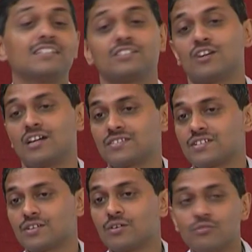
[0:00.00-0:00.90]
is not a
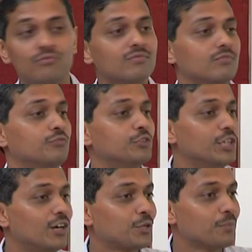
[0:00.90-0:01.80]
such a good
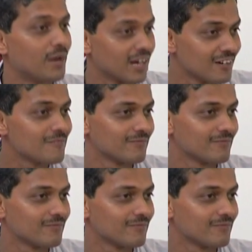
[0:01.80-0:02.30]
fuel to burn.